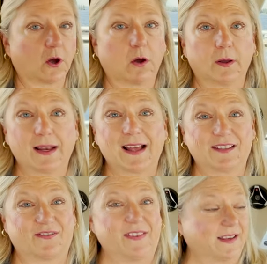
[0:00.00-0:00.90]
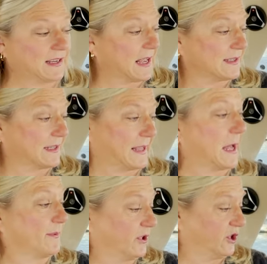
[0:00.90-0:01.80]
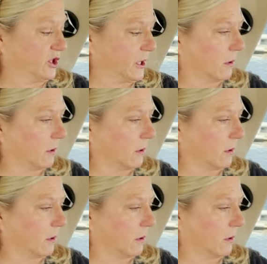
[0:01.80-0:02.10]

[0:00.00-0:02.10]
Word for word: all, it has a fantastic captain's chair.